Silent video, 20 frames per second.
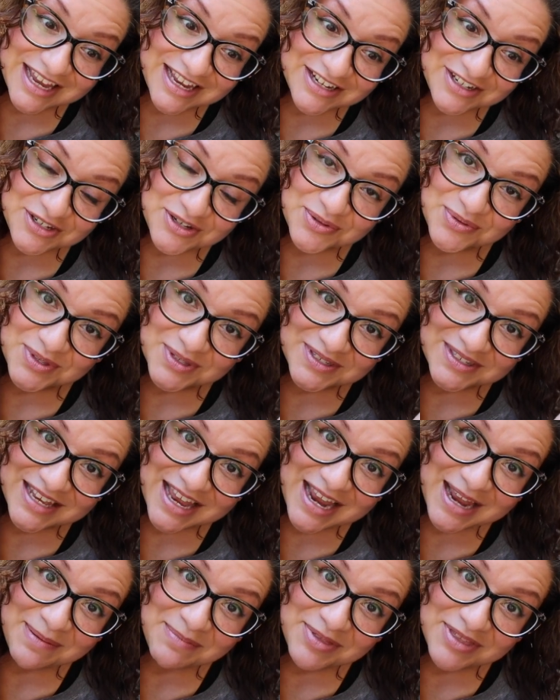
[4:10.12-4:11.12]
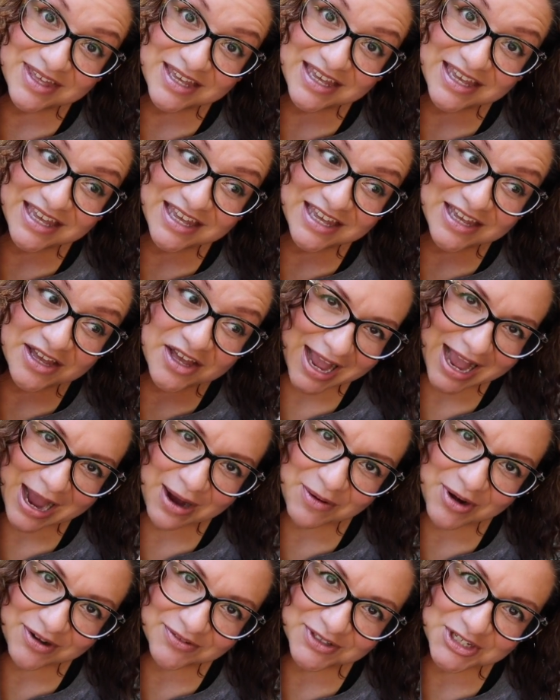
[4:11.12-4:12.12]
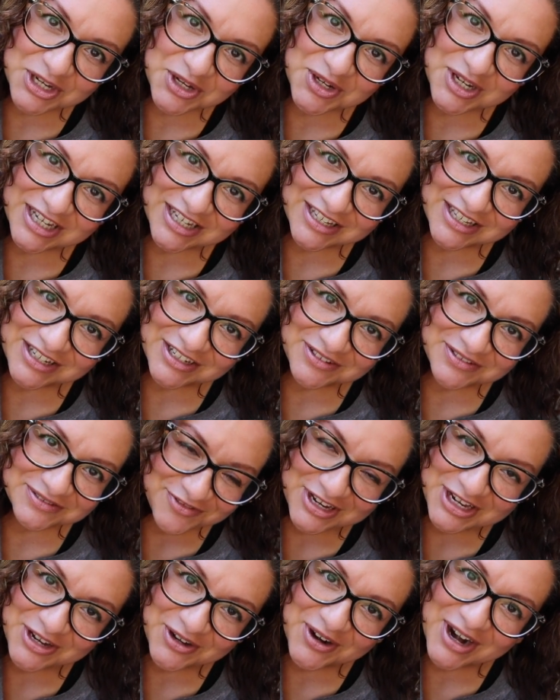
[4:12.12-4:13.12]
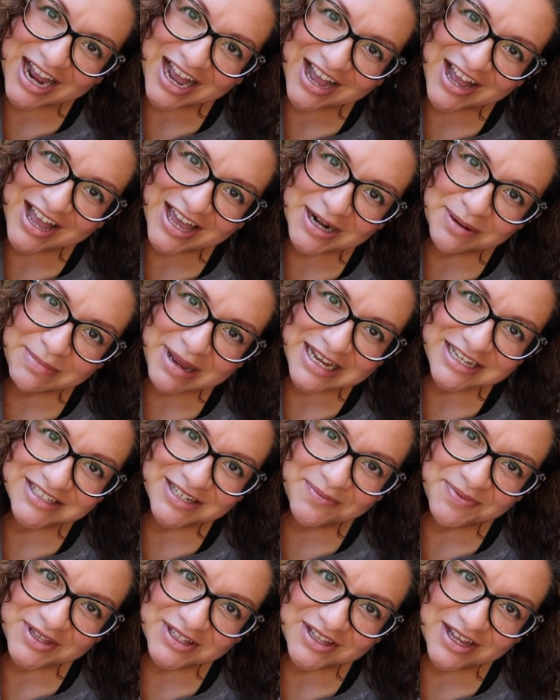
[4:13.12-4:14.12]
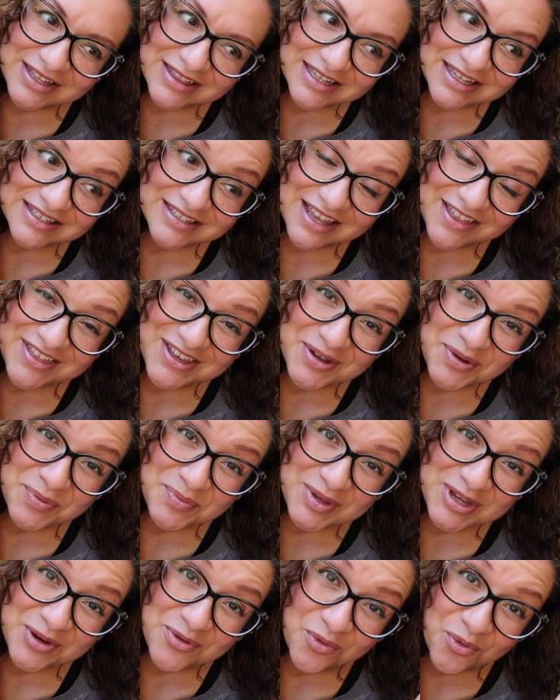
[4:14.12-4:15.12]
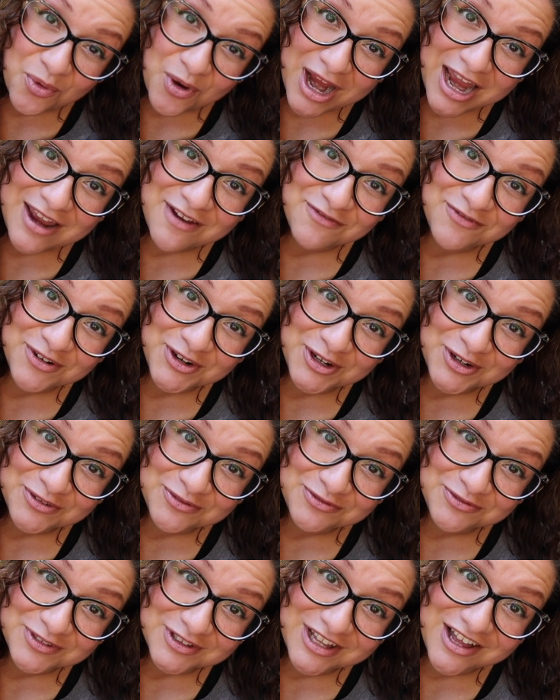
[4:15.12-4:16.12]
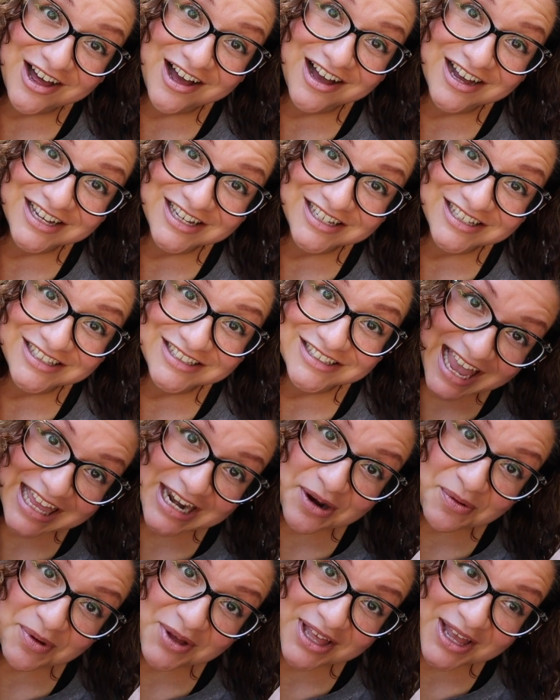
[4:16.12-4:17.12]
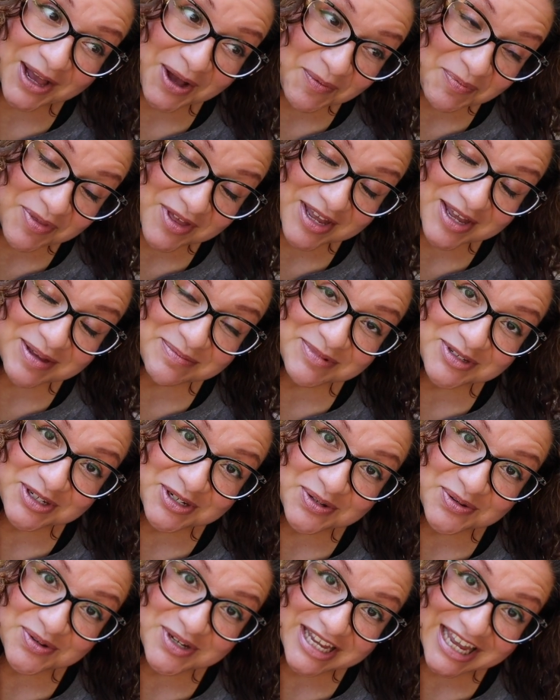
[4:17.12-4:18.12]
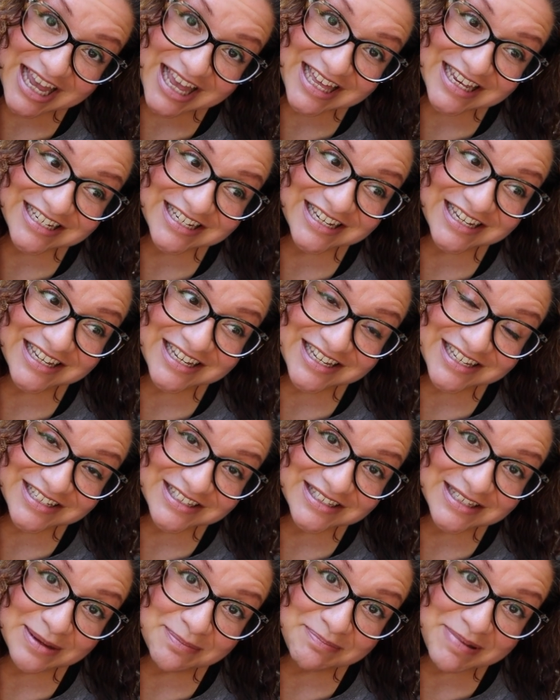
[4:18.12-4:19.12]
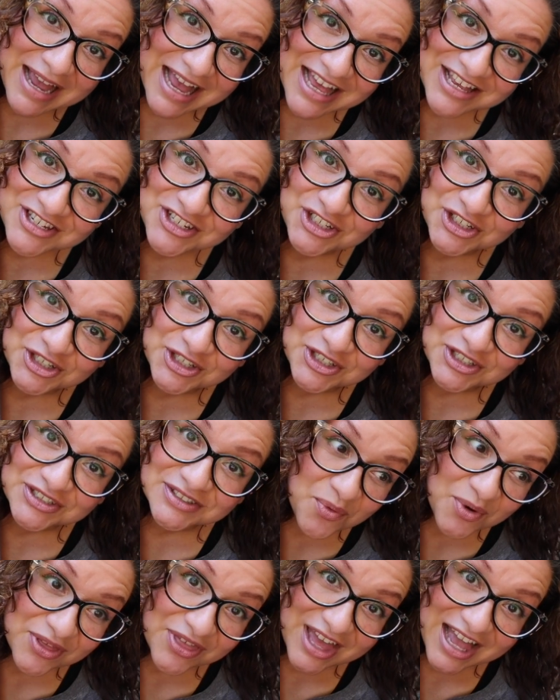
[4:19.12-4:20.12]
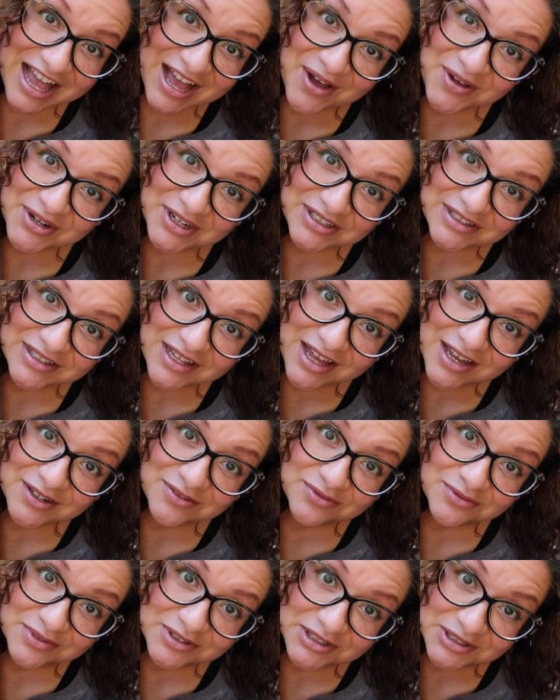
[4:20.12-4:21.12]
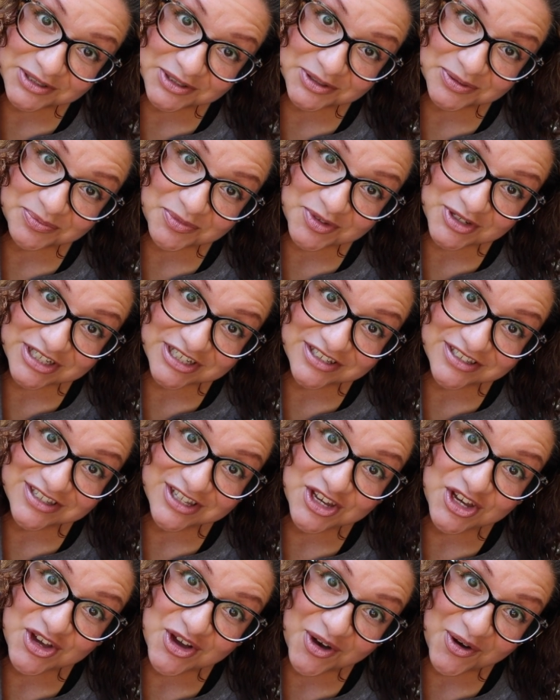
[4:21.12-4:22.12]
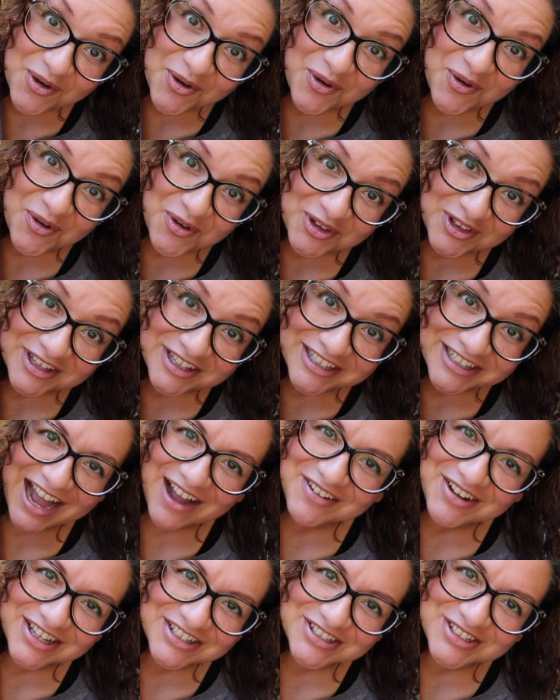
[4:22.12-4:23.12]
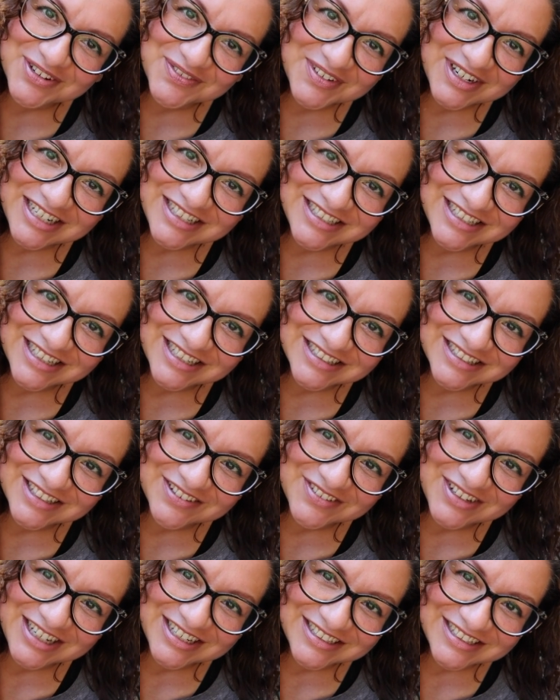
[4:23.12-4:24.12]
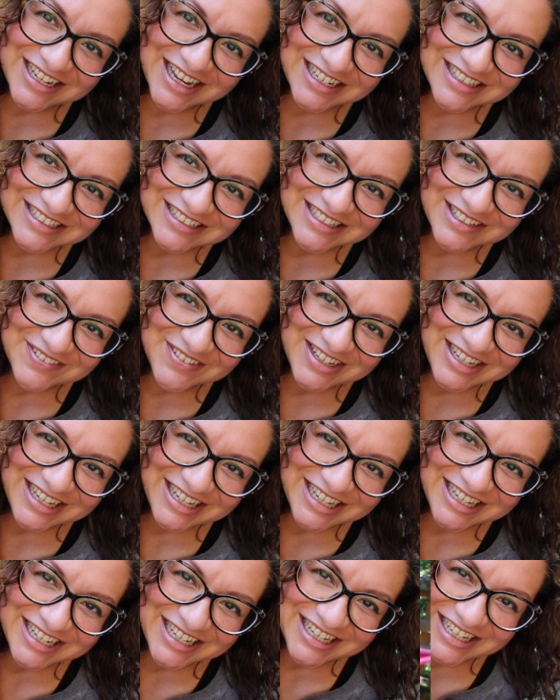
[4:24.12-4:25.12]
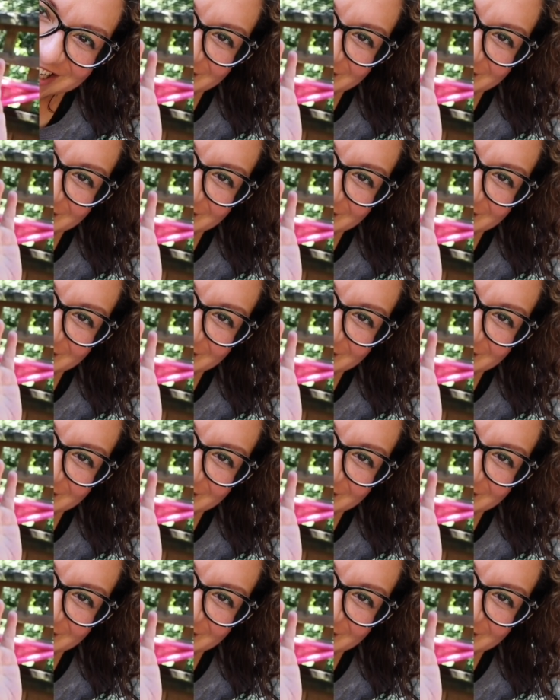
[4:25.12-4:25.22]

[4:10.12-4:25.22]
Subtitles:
they do the same thing. However you can figure out how to make something like this, I think it would be great for your flock. And it will help them to get some pasture without a lot of room, which is the goal. I've got so many chickens over here next to me.